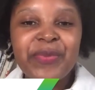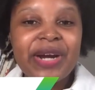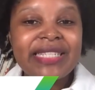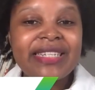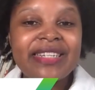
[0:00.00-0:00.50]

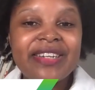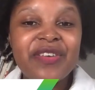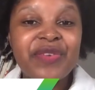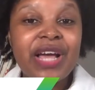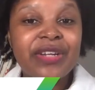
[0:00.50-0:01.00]

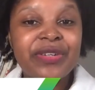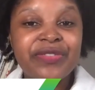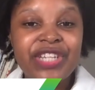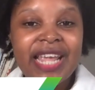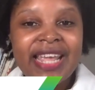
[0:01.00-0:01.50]
president of
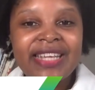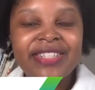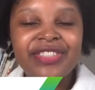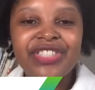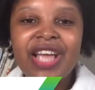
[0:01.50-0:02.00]
Color of
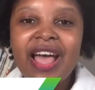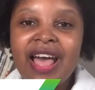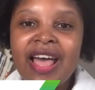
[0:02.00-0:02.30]
Change.